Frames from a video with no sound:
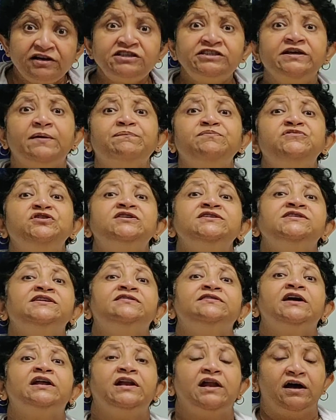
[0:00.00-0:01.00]
receptors
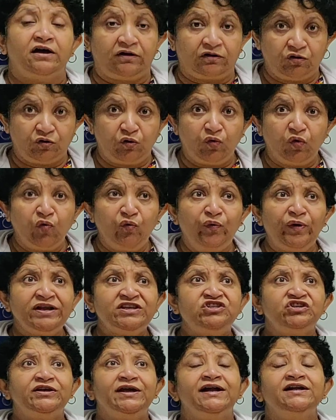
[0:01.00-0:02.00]
in the lung
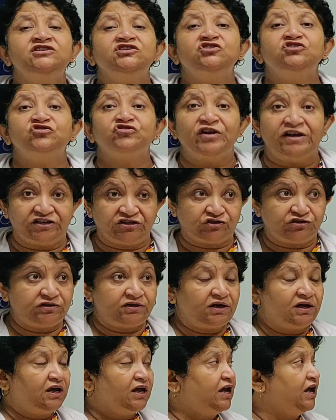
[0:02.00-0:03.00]
which get stretched,
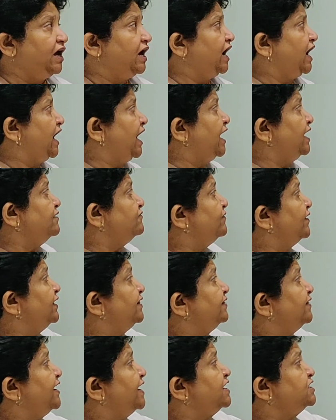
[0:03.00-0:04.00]
and
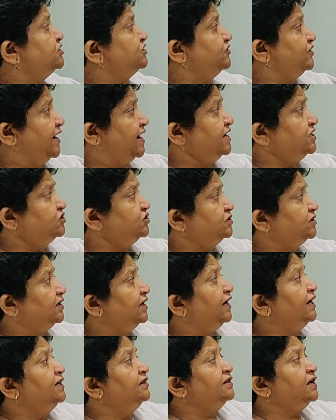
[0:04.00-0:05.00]
when they are stretched
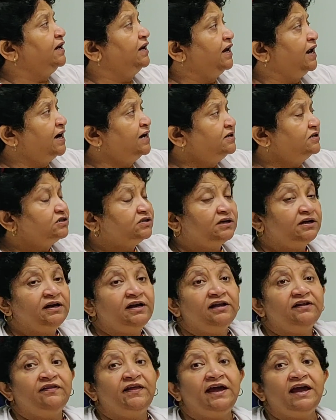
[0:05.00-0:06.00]
in the lungs,
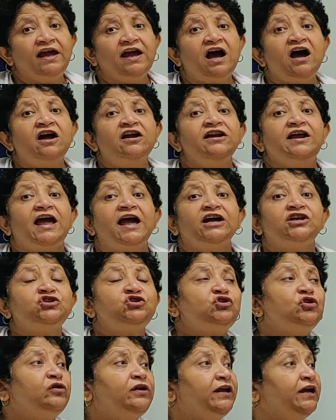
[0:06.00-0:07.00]
they are
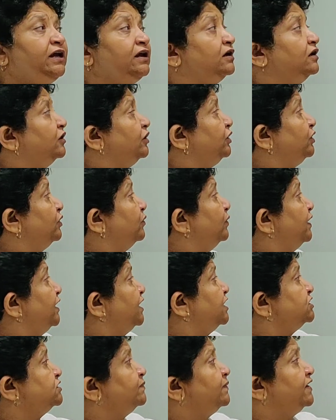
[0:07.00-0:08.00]
actually
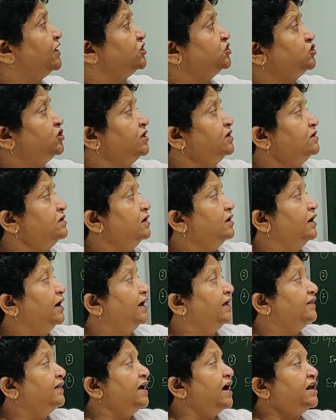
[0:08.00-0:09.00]
during inspiration
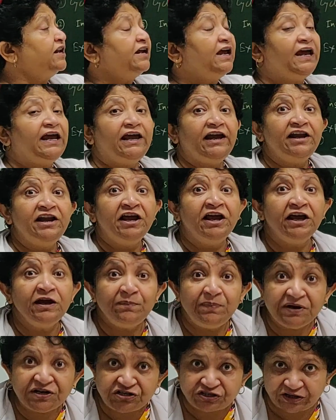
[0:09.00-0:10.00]
they are
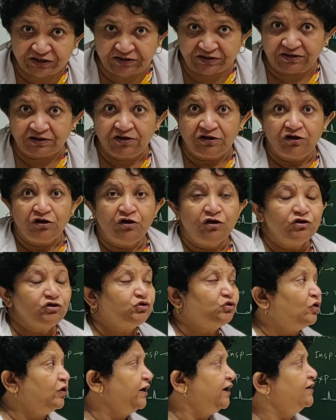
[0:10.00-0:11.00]
inhibited.
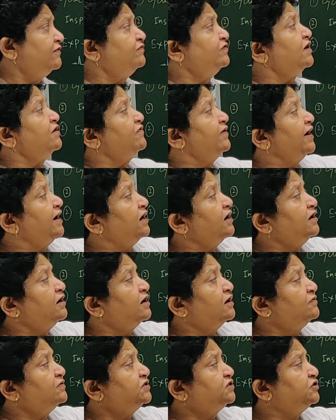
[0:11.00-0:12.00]
So if the vagal
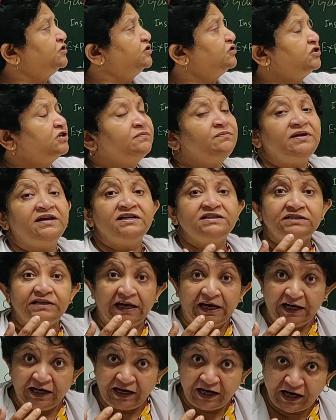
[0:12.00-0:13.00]
nervous system
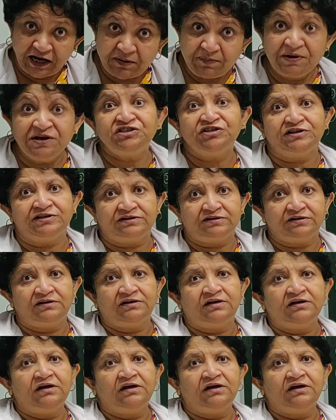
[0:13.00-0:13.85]
is inhibited,